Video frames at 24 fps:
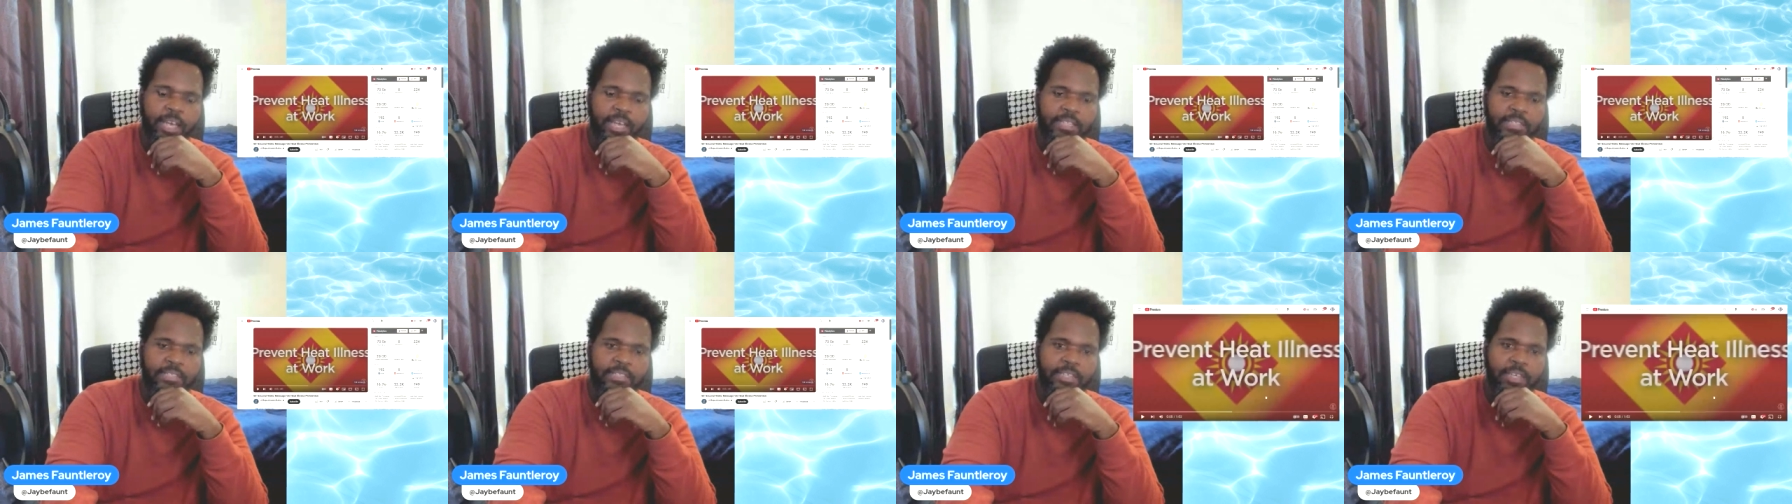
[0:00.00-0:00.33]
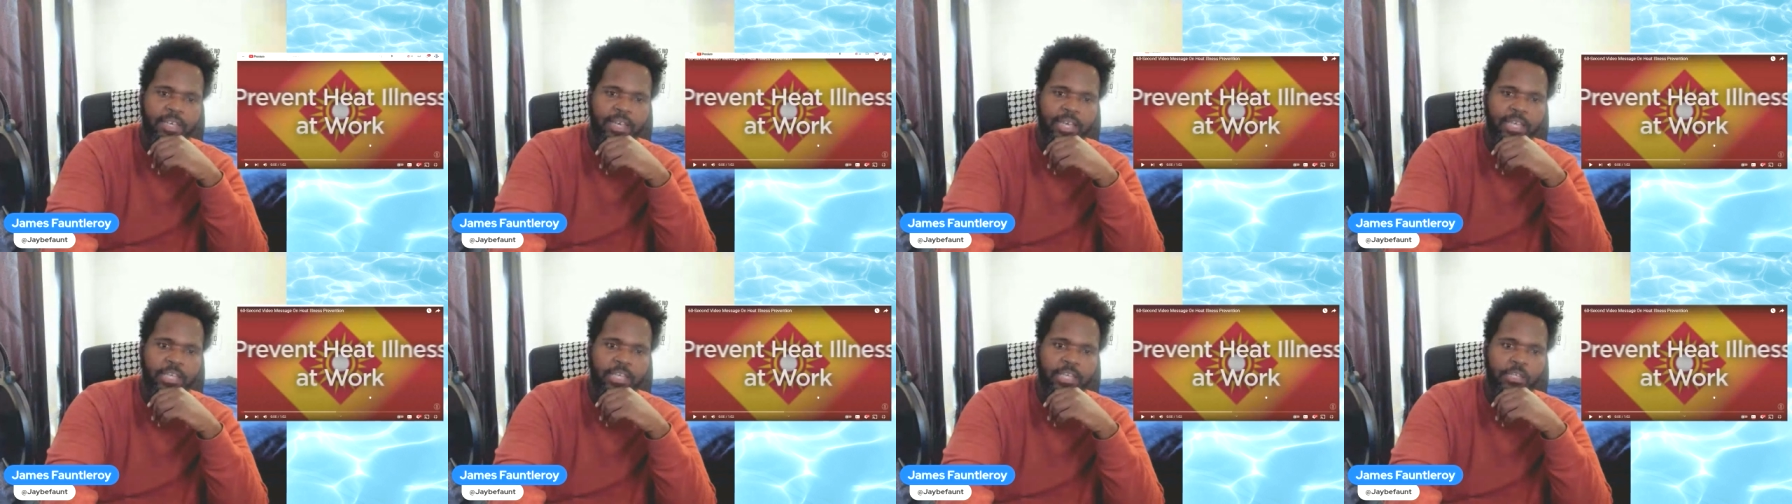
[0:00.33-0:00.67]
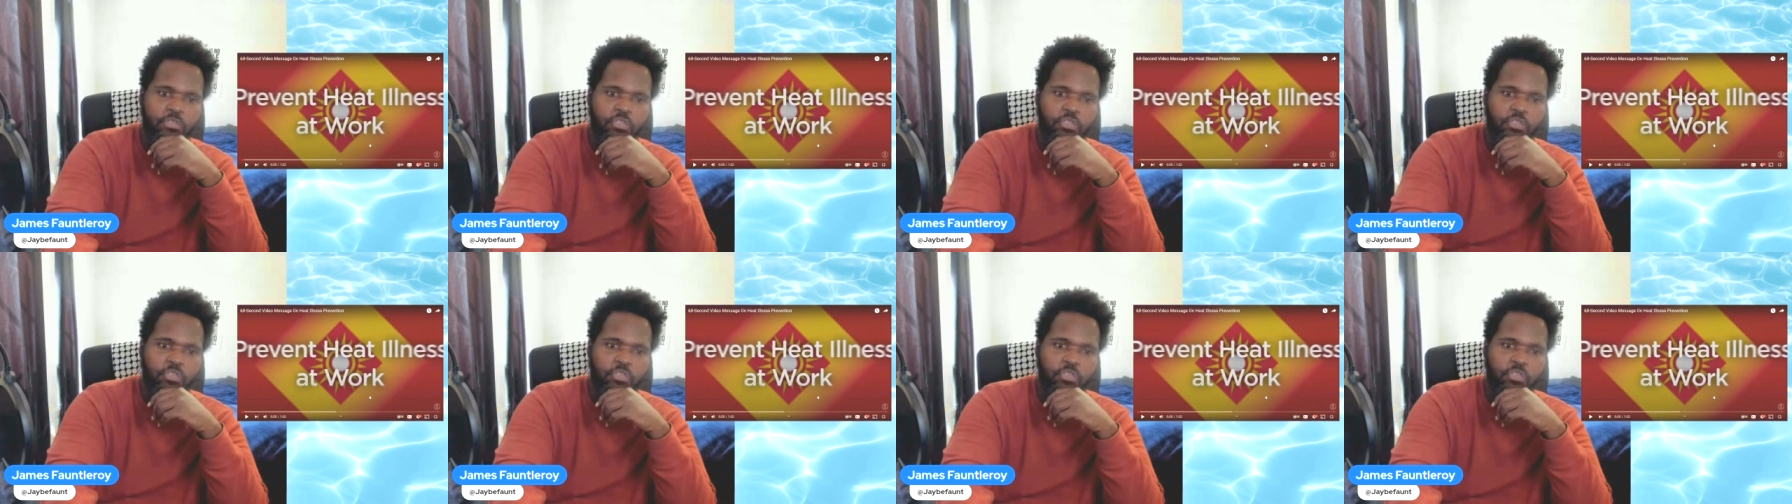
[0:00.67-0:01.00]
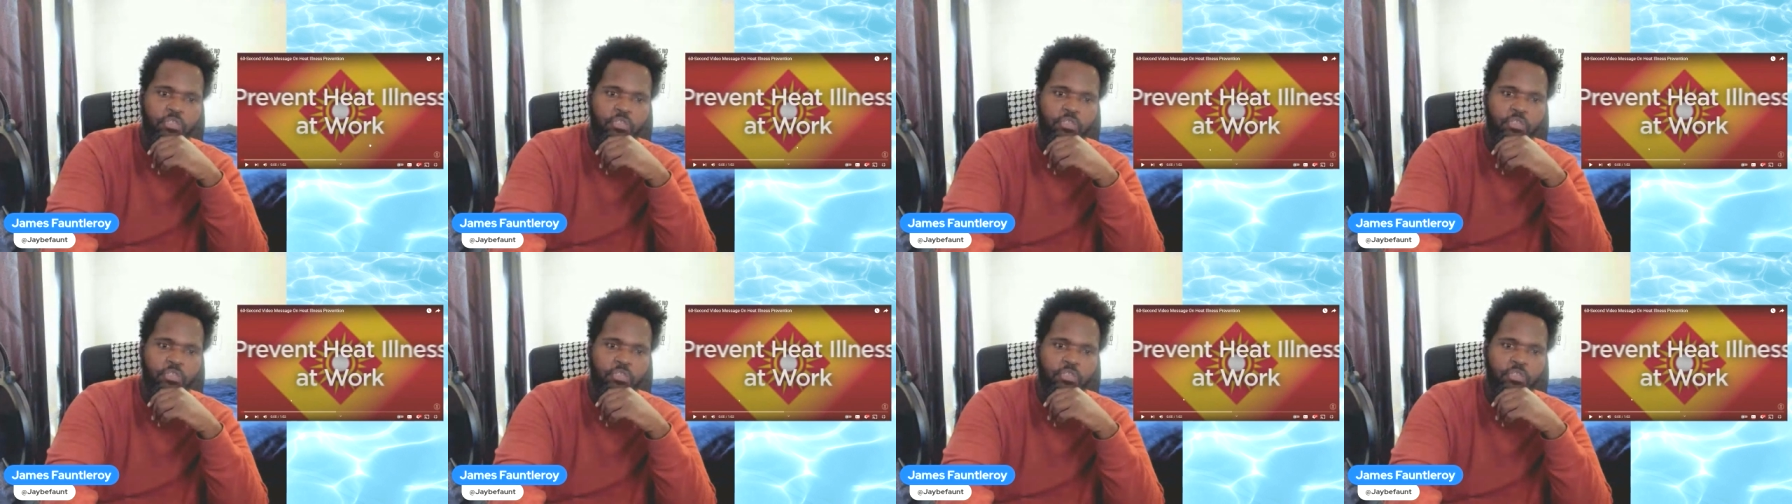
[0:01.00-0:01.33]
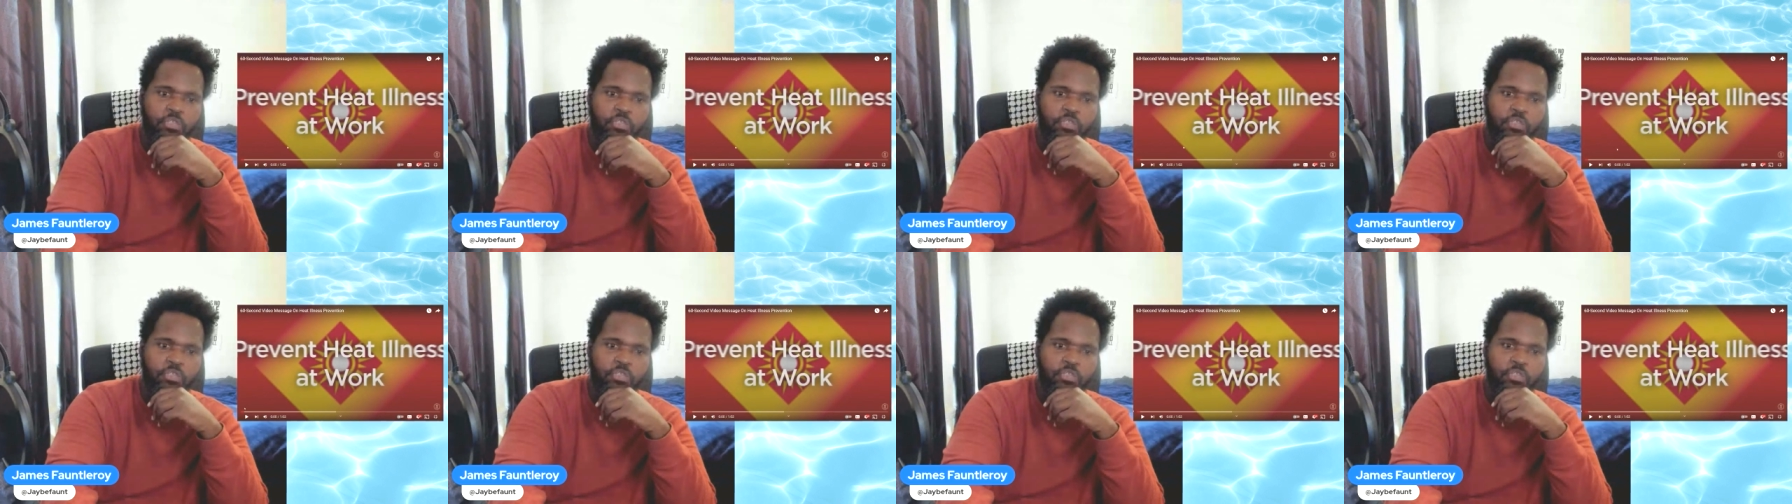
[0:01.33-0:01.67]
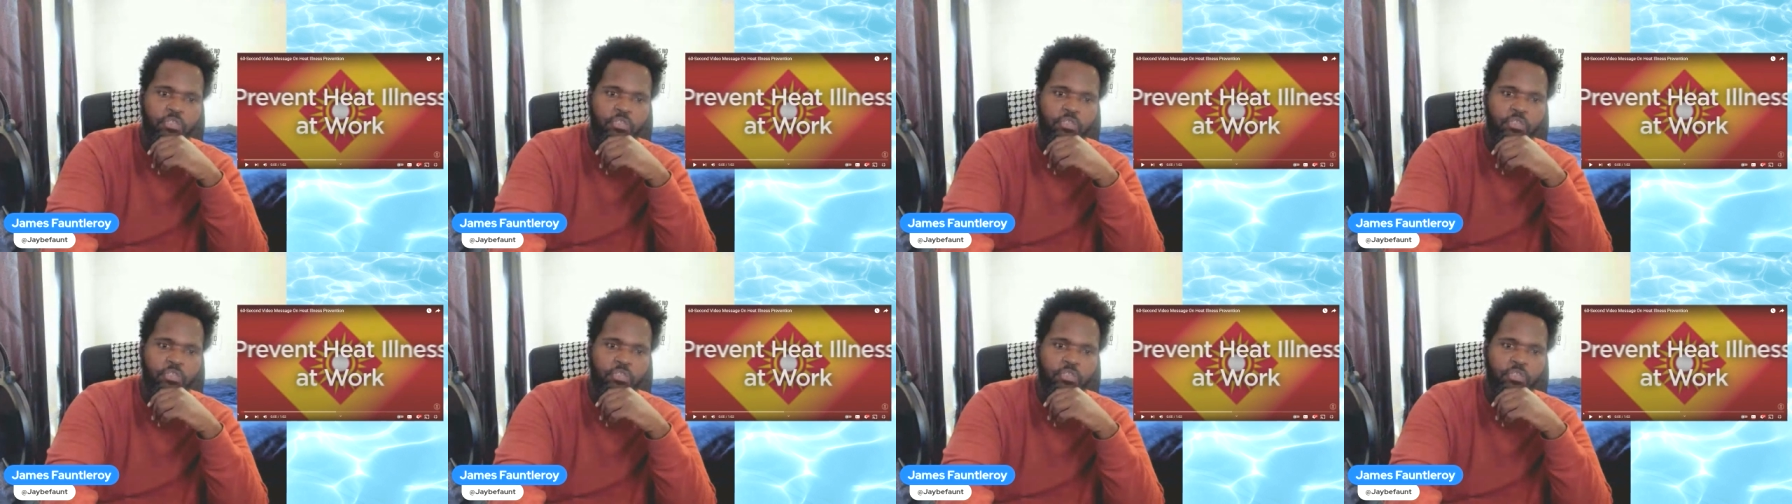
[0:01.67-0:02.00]
has a YouTube a
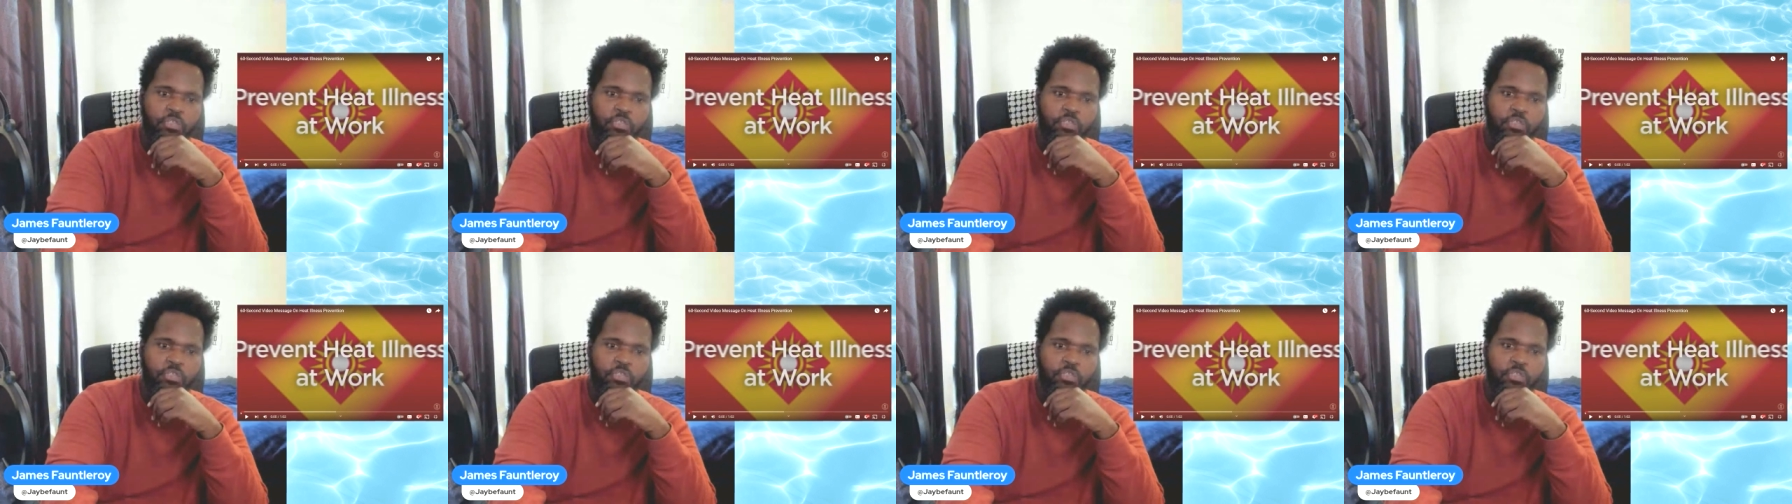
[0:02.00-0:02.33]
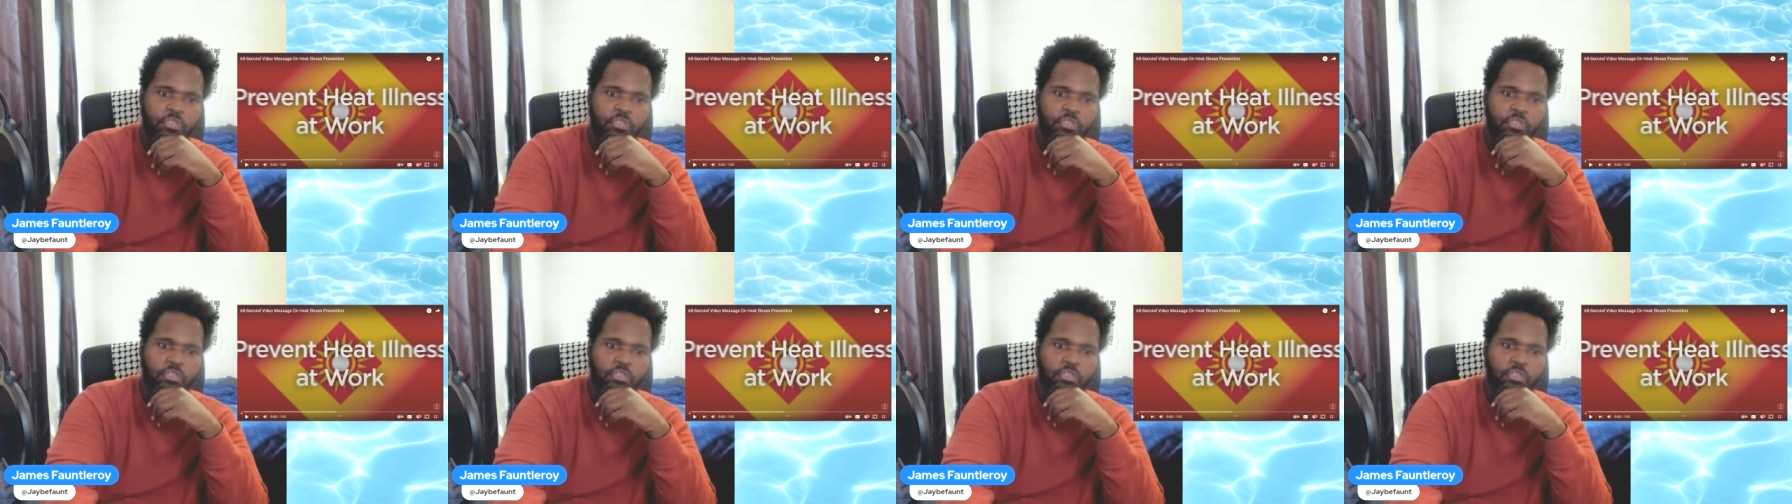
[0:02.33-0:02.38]
YouTube channel.